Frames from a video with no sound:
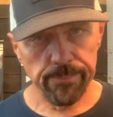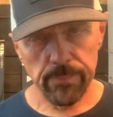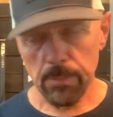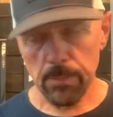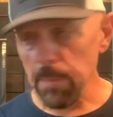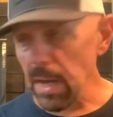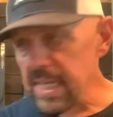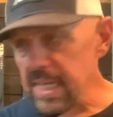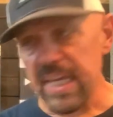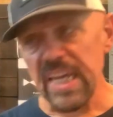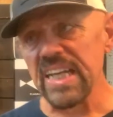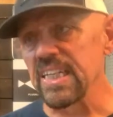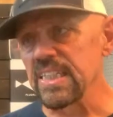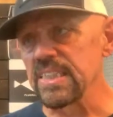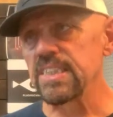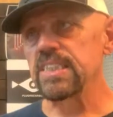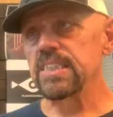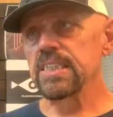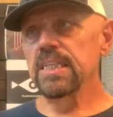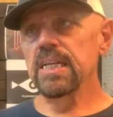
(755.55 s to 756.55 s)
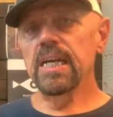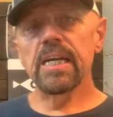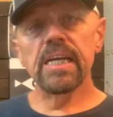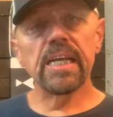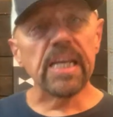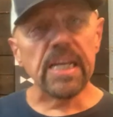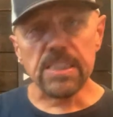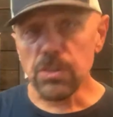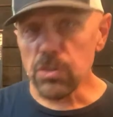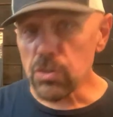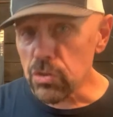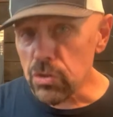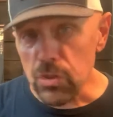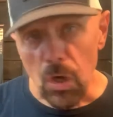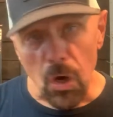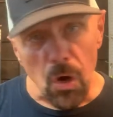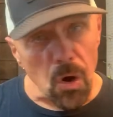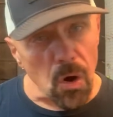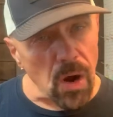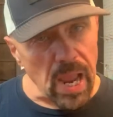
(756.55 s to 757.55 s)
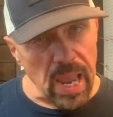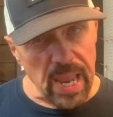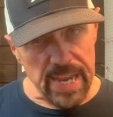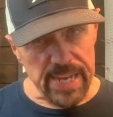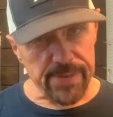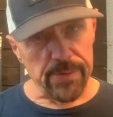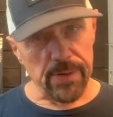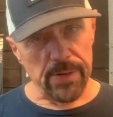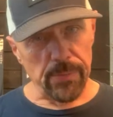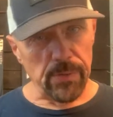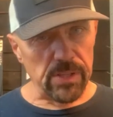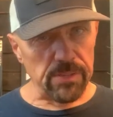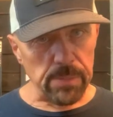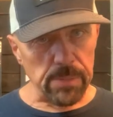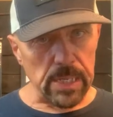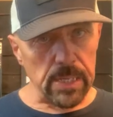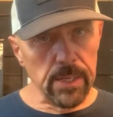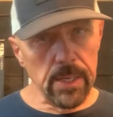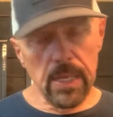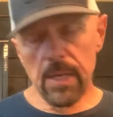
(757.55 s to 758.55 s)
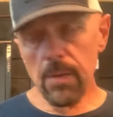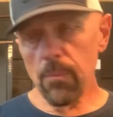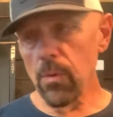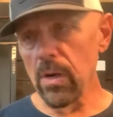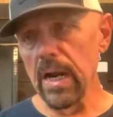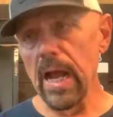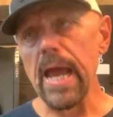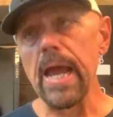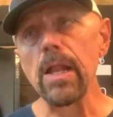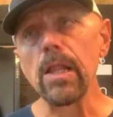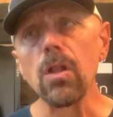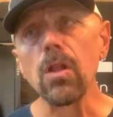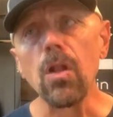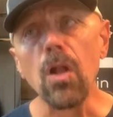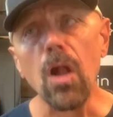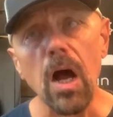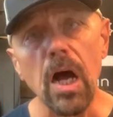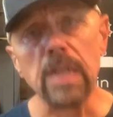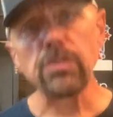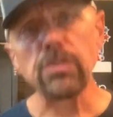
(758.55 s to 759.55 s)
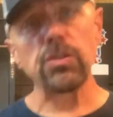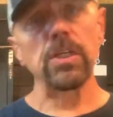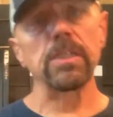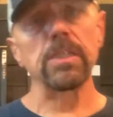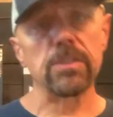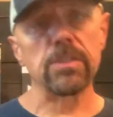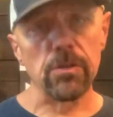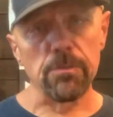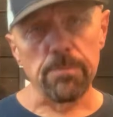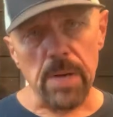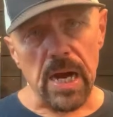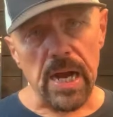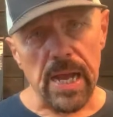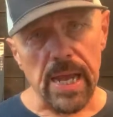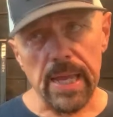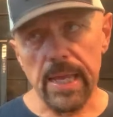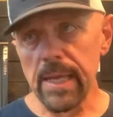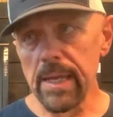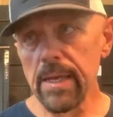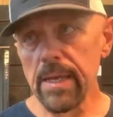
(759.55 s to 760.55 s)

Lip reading: my kids get so angry with me when I launch into my